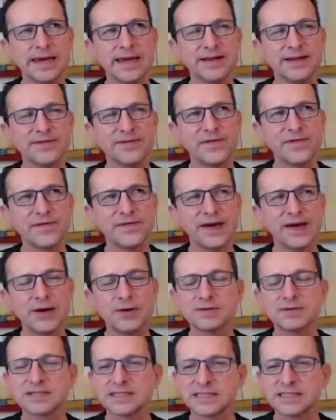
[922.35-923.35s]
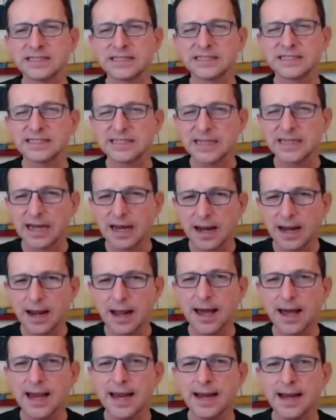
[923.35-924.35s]
It felt
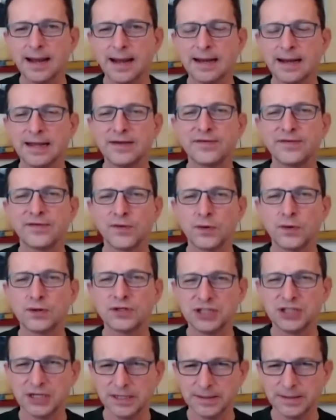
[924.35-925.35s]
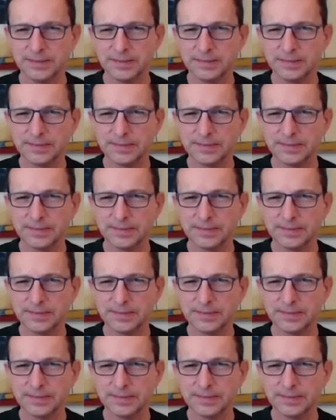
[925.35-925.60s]
slightly fraudulent,